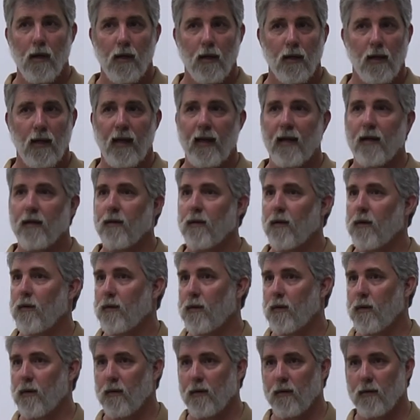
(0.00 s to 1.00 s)

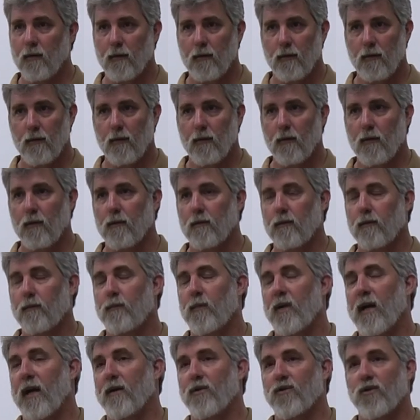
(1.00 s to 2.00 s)
landowner and uh,
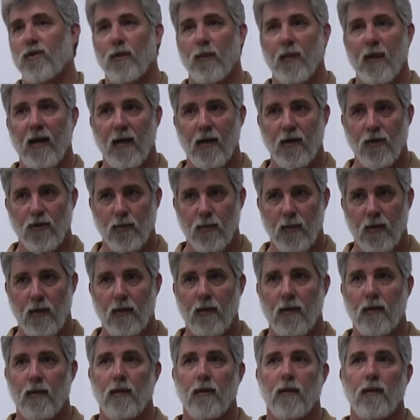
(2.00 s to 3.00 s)
pasture management
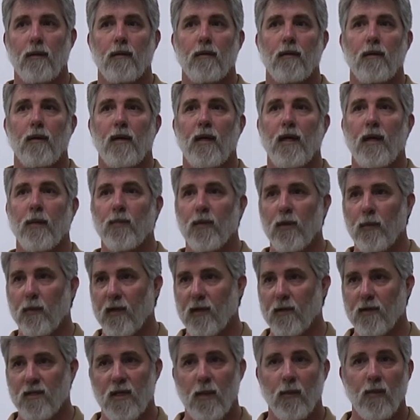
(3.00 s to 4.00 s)
and
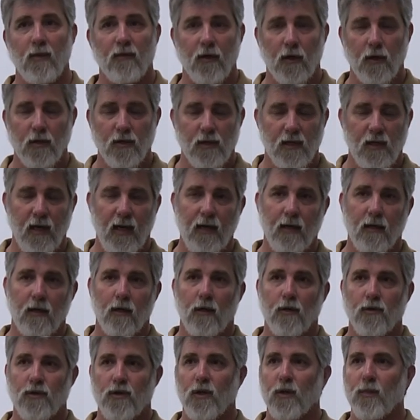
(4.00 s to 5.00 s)
implement some of our state
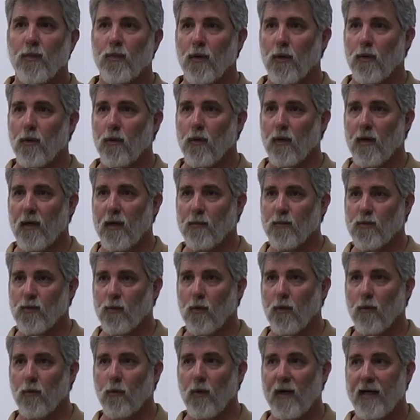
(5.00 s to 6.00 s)
cost share programs
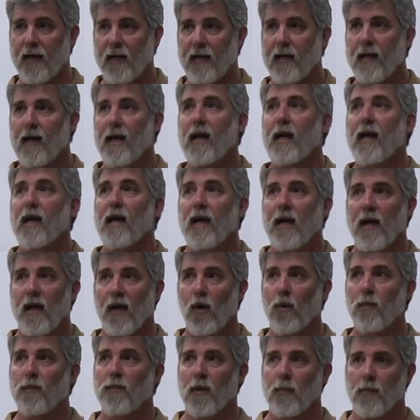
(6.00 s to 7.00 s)
where we
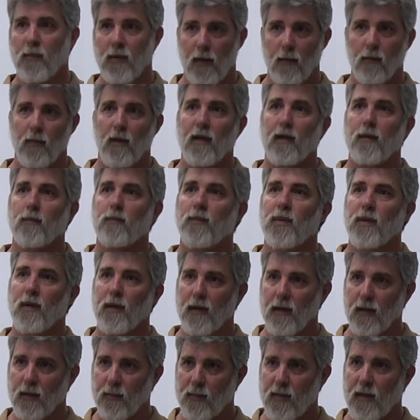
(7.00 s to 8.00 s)
help the public put
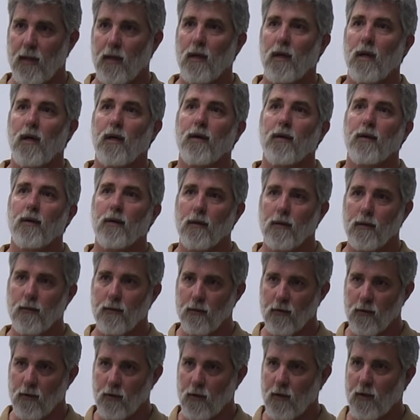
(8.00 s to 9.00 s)
in a pond or
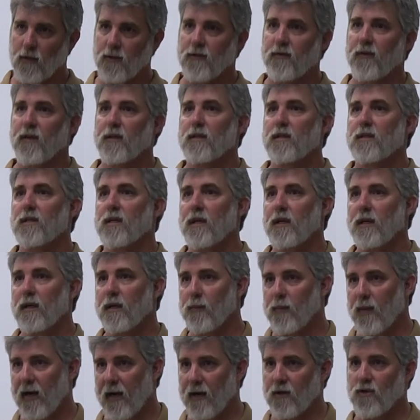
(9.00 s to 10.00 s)
cross fencing
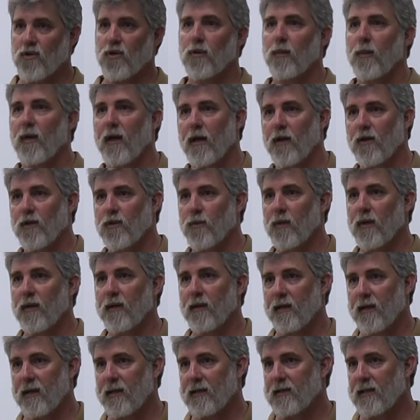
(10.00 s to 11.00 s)
and pasture management
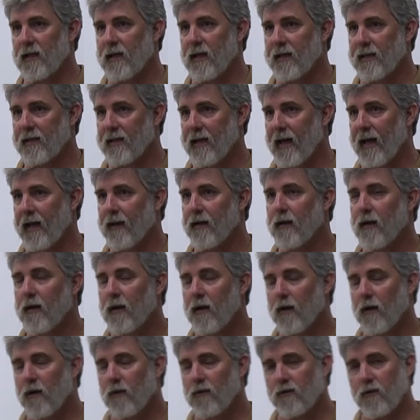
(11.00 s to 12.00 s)
and things like that.
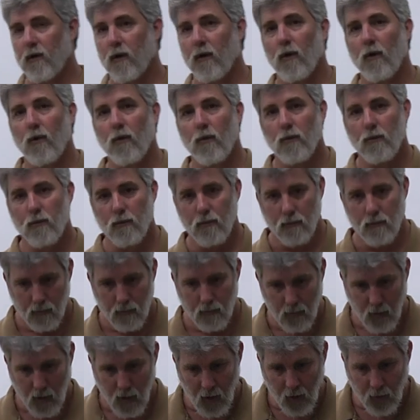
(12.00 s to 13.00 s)
So
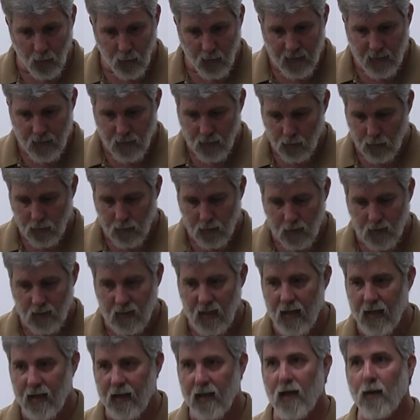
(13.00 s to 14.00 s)
our resources
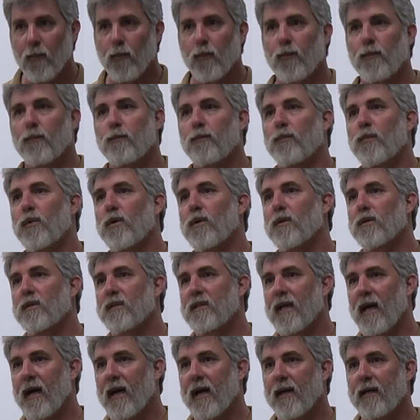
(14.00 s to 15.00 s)
kind of got pulled
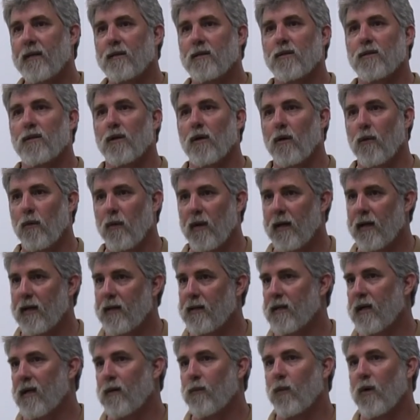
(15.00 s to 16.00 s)
tight, so
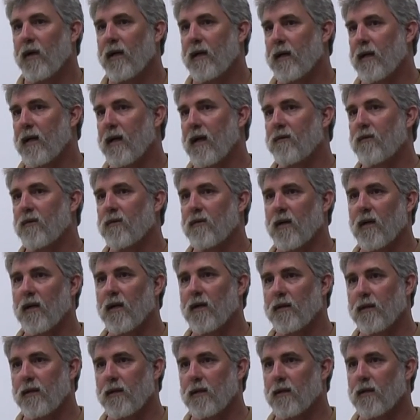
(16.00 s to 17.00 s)
anytime we can have a
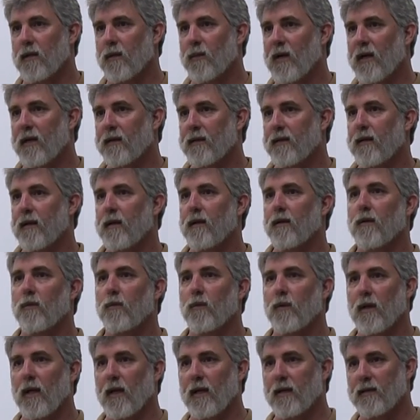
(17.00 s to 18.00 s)
volunteer come out there that
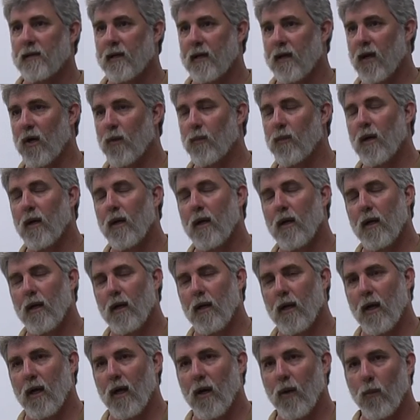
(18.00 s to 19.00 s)
would like to help,
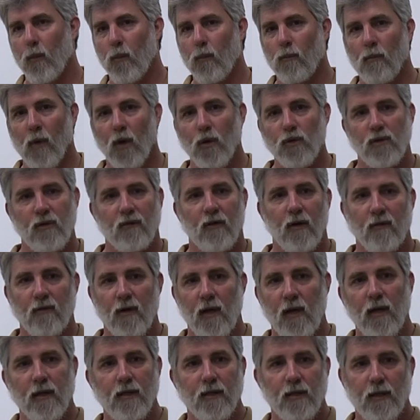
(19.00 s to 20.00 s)
um, most of our
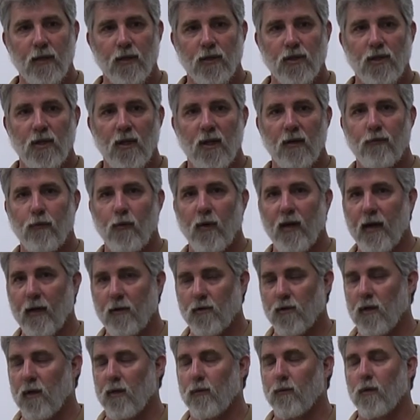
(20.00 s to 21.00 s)
volunteer stuff we
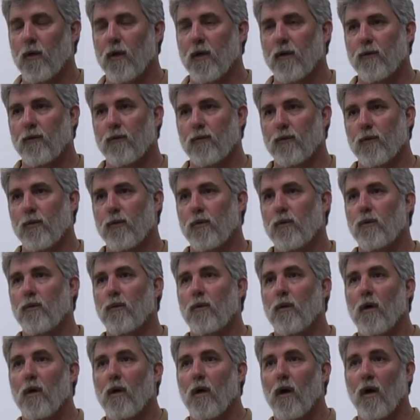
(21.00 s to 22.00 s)
actually run through
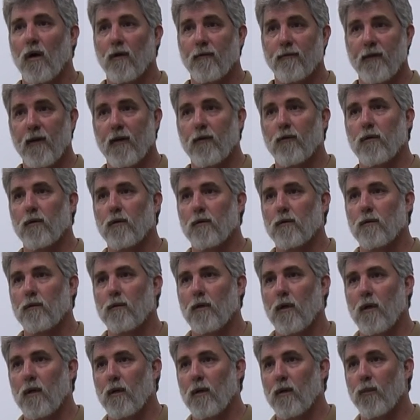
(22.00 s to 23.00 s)
our federal
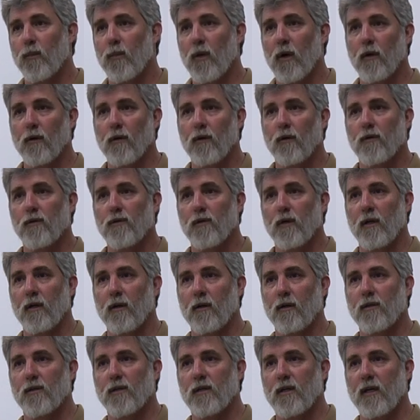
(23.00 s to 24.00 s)
uh, partners,
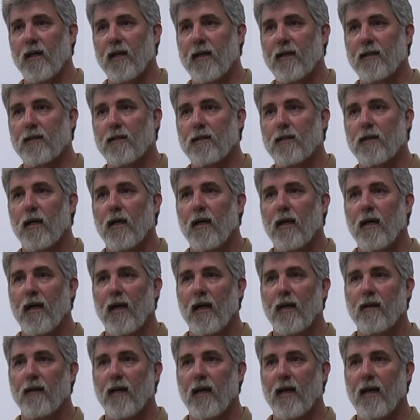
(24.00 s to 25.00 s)
RCS,
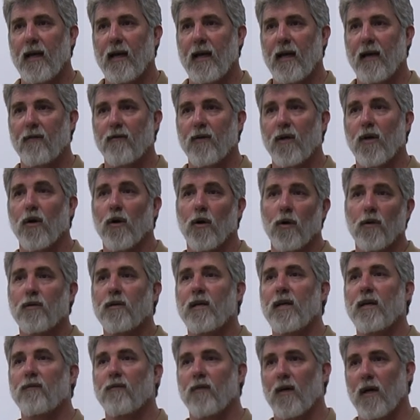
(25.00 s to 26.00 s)
and they have an Earth
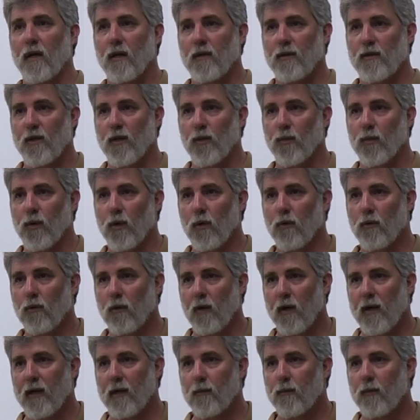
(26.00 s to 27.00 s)
Team volunteer
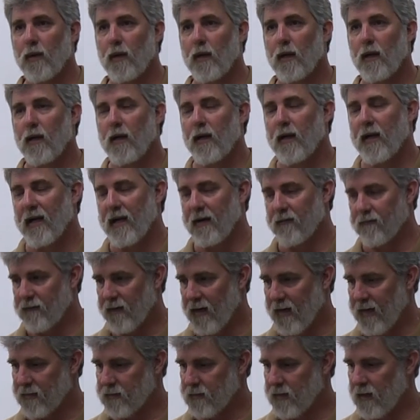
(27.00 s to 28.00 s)
program. And in
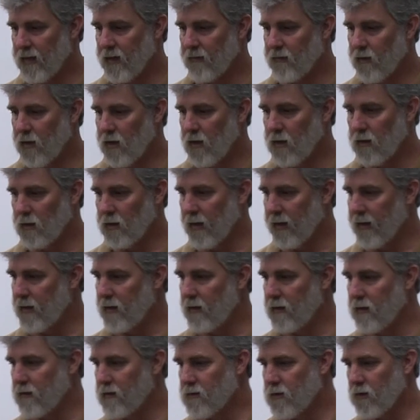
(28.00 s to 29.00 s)
fact, I have a young lady
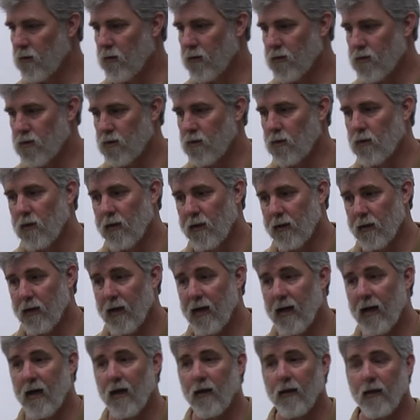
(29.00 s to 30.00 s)
that's going to school here
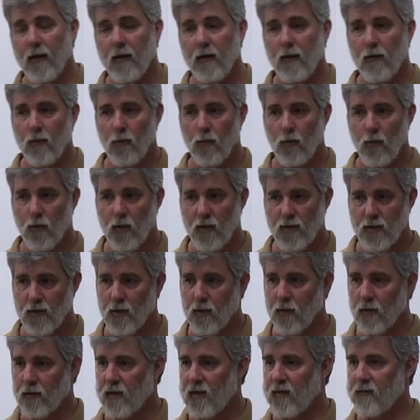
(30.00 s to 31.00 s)
now that was an
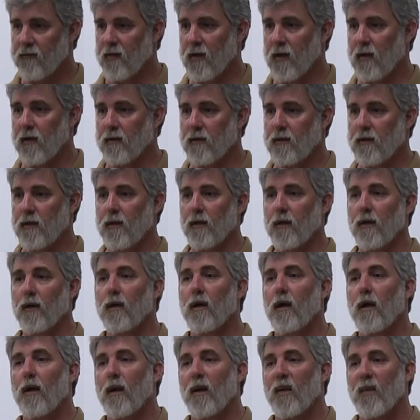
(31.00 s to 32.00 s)
Earth Team volunteer
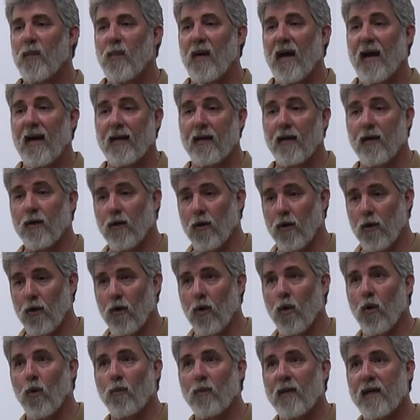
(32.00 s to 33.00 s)
back in her
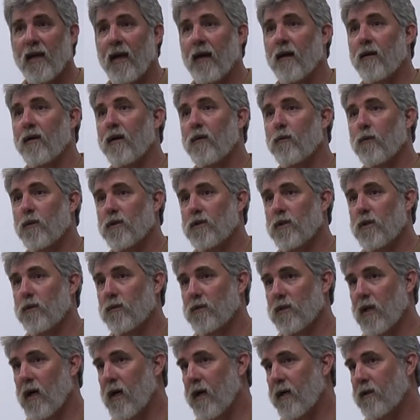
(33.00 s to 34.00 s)
home county when she
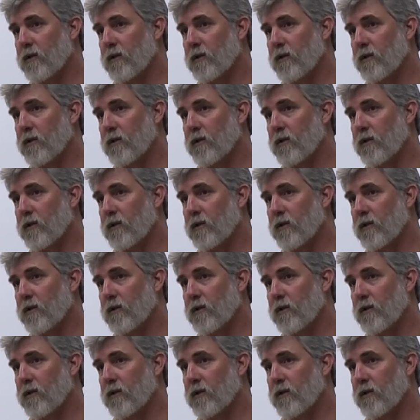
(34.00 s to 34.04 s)
was a high